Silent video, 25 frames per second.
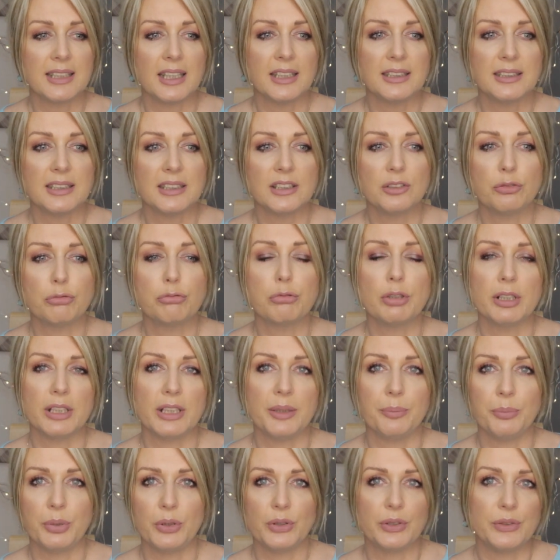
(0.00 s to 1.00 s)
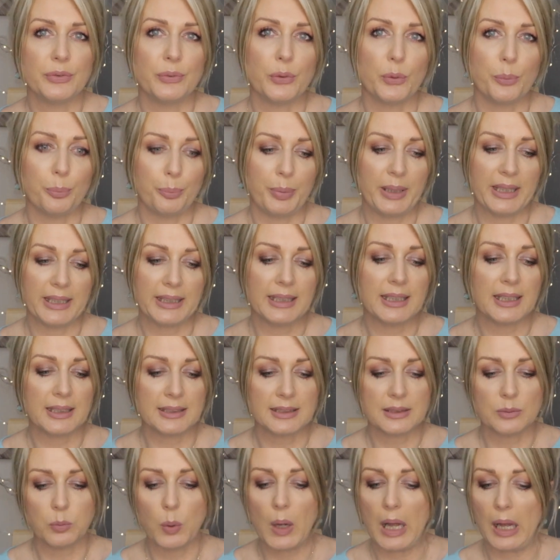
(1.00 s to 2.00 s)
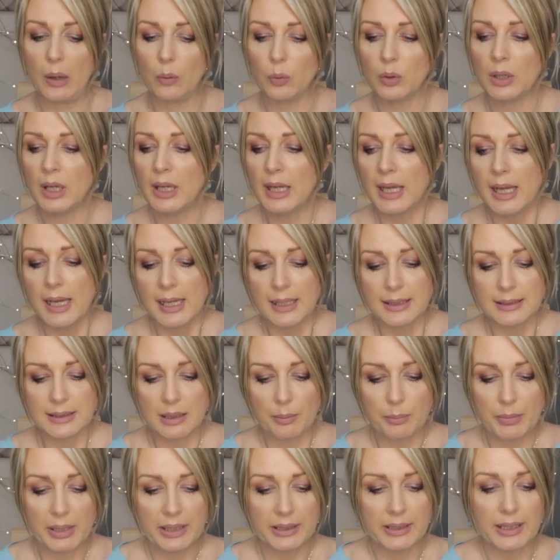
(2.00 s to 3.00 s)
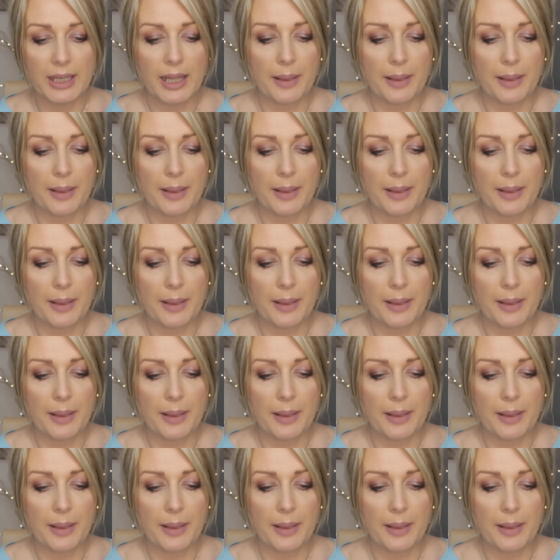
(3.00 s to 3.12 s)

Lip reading: they did really beautiful pink as well, so I might